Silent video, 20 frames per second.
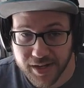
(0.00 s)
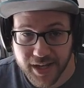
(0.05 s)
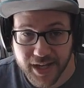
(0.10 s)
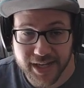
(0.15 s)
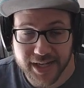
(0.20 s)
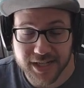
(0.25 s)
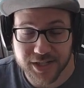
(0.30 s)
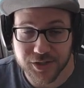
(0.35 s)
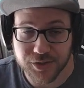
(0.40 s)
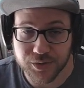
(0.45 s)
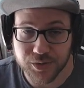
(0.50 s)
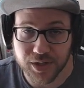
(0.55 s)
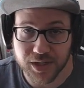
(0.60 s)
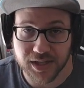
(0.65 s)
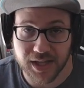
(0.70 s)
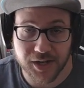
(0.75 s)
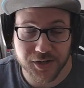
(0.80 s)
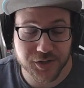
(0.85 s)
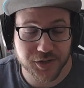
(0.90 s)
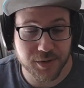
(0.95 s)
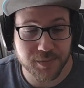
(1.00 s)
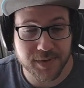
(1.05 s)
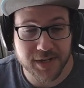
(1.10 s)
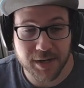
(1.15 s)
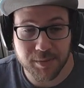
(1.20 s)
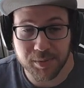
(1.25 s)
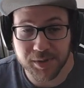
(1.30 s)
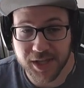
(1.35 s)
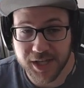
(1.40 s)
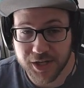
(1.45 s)
It allows you to
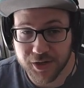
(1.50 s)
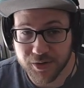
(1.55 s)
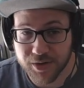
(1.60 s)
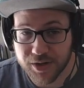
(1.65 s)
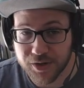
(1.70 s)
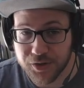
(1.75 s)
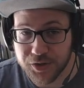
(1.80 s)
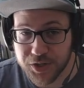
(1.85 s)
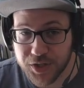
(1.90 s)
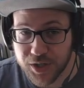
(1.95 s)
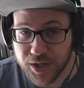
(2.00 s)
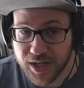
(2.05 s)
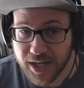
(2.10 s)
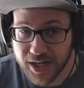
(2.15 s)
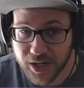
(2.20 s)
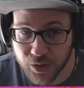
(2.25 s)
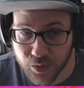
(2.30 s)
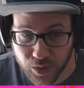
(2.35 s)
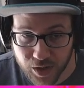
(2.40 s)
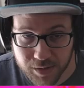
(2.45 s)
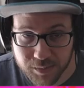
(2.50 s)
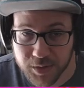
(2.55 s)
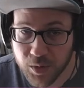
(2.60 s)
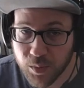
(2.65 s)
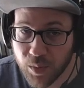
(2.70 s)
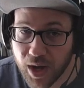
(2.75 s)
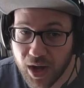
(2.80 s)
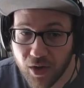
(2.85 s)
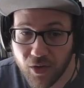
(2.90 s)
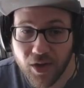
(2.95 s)
manipulate your energy incredibly
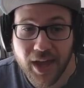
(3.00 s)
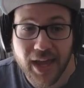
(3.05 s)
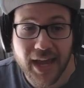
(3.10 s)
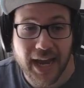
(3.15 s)
well,